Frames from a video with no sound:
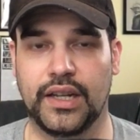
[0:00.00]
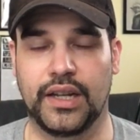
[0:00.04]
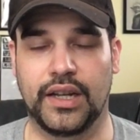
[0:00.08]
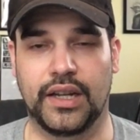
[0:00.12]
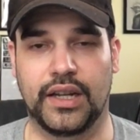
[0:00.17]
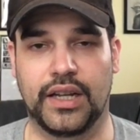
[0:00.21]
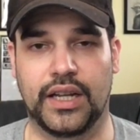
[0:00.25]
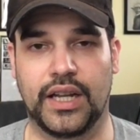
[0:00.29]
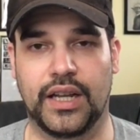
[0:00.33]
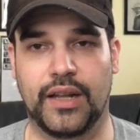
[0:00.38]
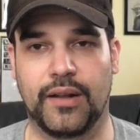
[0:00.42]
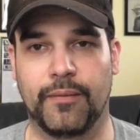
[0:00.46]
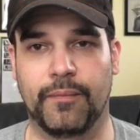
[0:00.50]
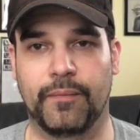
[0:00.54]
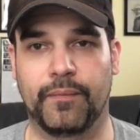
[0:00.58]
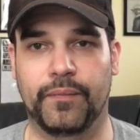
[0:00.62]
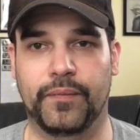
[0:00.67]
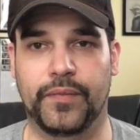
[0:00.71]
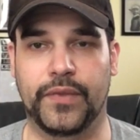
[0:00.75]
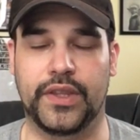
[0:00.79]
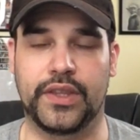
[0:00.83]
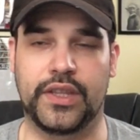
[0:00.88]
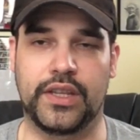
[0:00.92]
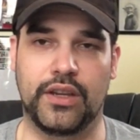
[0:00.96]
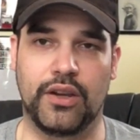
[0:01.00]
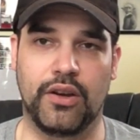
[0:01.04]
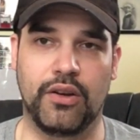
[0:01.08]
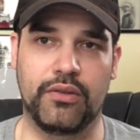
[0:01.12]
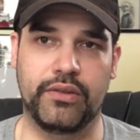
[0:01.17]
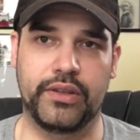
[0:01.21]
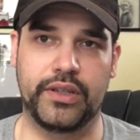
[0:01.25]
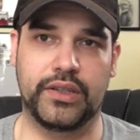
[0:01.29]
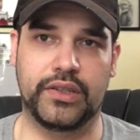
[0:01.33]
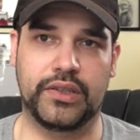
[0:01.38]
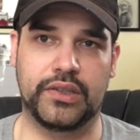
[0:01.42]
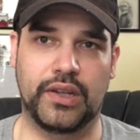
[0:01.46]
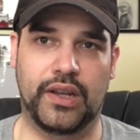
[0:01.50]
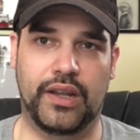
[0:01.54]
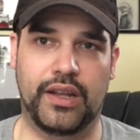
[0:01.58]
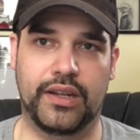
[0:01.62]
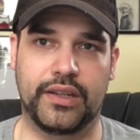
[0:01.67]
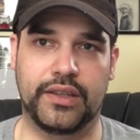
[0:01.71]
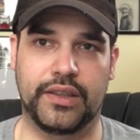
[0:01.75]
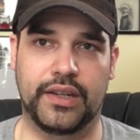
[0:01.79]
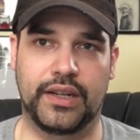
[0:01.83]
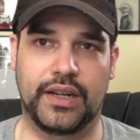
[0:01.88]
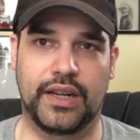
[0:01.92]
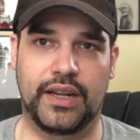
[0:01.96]
The only
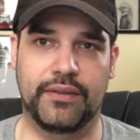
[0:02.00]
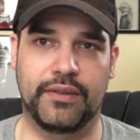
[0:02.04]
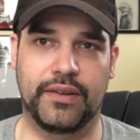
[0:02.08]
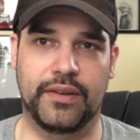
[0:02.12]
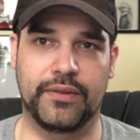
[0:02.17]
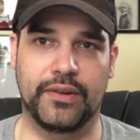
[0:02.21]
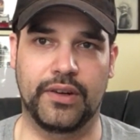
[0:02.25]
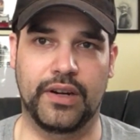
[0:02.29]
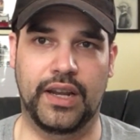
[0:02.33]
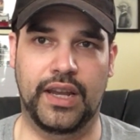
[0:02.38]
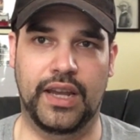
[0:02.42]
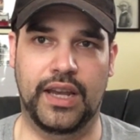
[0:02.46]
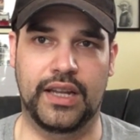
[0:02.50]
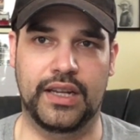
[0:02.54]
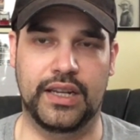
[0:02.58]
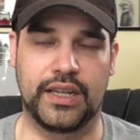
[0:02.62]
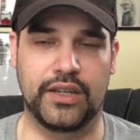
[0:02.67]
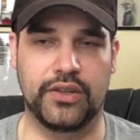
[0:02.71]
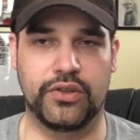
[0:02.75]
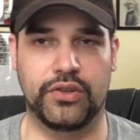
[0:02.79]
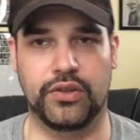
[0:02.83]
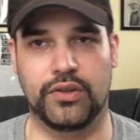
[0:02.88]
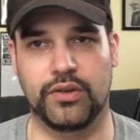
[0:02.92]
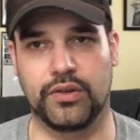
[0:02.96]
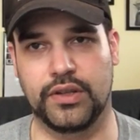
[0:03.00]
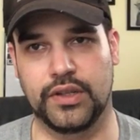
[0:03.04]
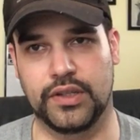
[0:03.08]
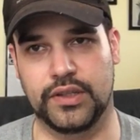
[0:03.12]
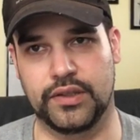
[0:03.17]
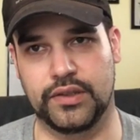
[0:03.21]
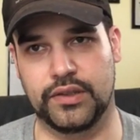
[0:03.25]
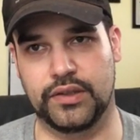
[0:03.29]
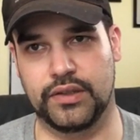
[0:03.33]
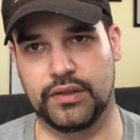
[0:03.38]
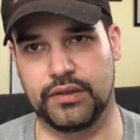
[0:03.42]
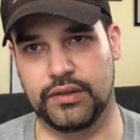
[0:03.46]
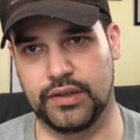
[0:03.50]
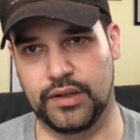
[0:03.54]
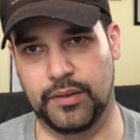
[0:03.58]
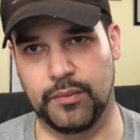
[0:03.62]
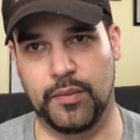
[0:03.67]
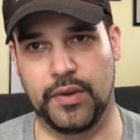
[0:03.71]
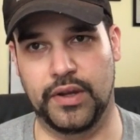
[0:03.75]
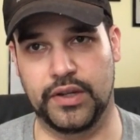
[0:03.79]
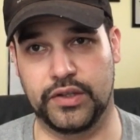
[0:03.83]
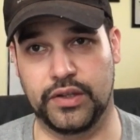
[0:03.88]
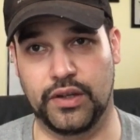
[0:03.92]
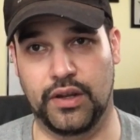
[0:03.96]
sock that I've ever had issue, because some of
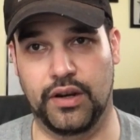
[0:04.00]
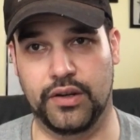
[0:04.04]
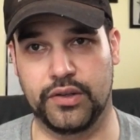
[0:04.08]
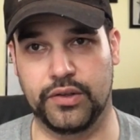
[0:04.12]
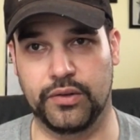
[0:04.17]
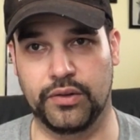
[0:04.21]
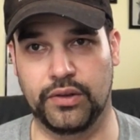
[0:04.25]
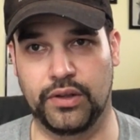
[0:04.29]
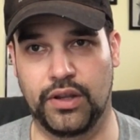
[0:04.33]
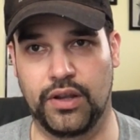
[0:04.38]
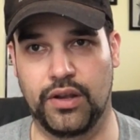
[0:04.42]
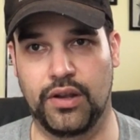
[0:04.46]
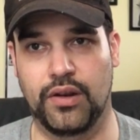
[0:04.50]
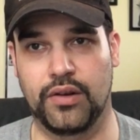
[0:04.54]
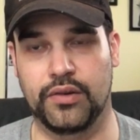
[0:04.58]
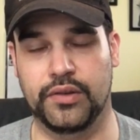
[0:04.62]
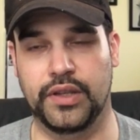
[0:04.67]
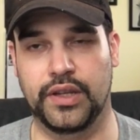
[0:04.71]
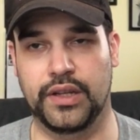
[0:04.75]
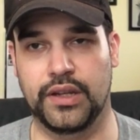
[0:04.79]
my socks are long, they